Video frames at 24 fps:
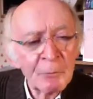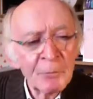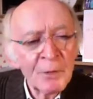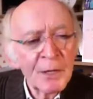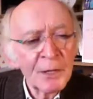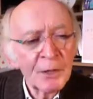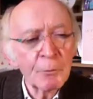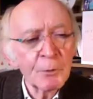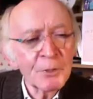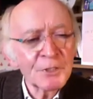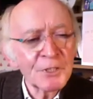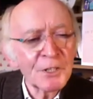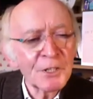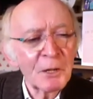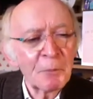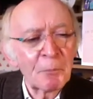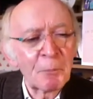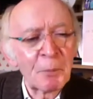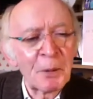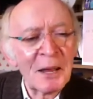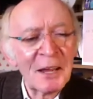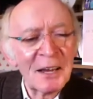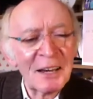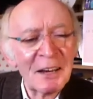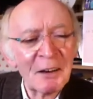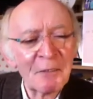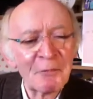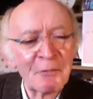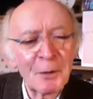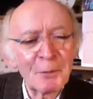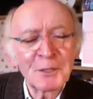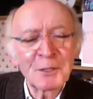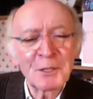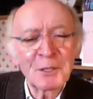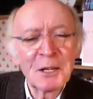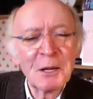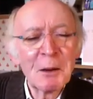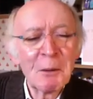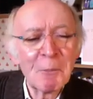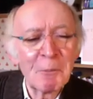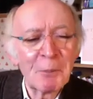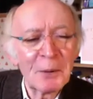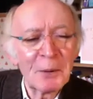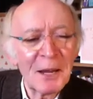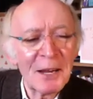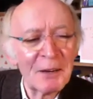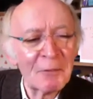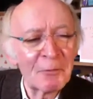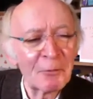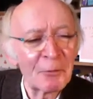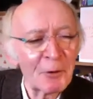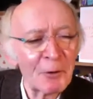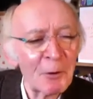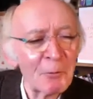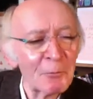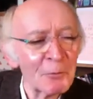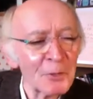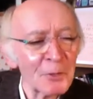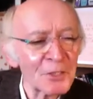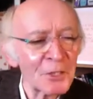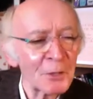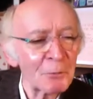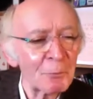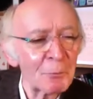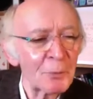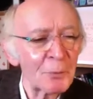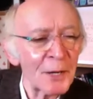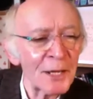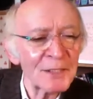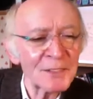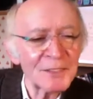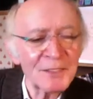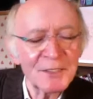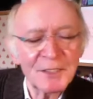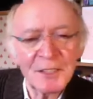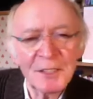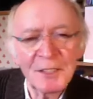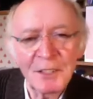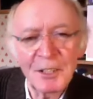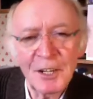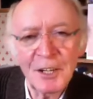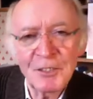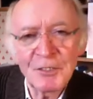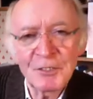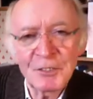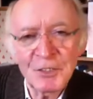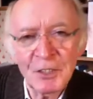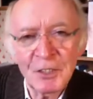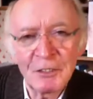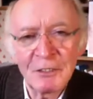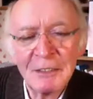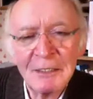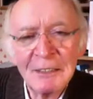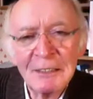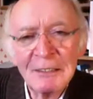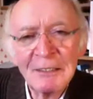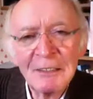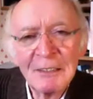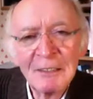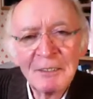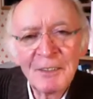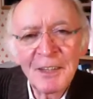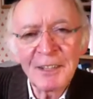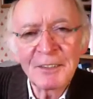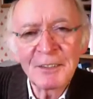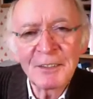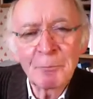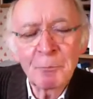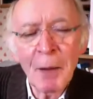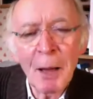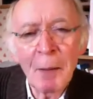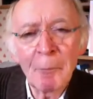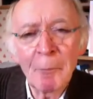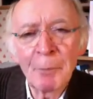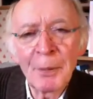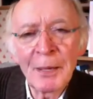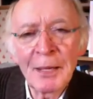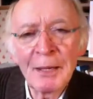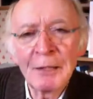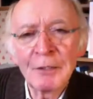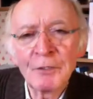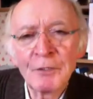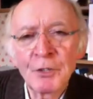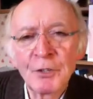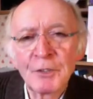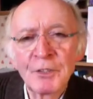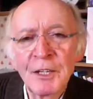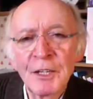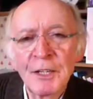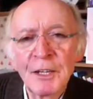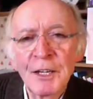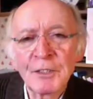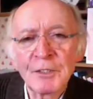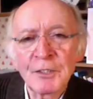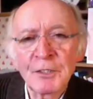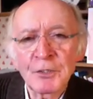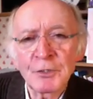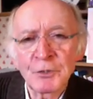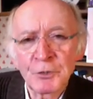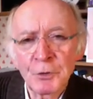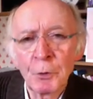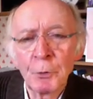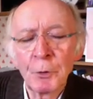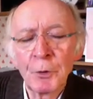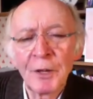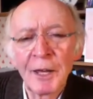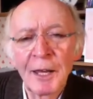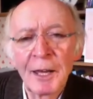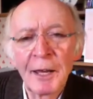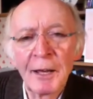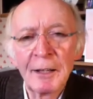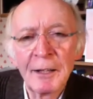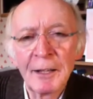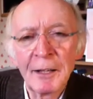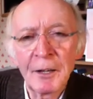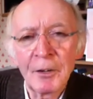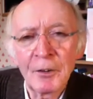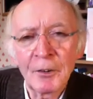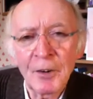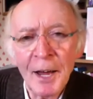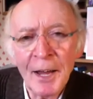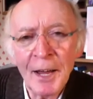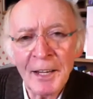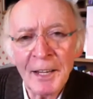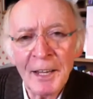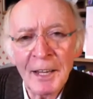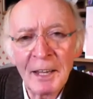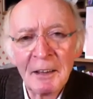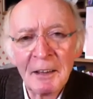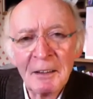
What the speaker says: There was an appeal from, was it Preston Council, that appeal to teenagers, don't kill granny.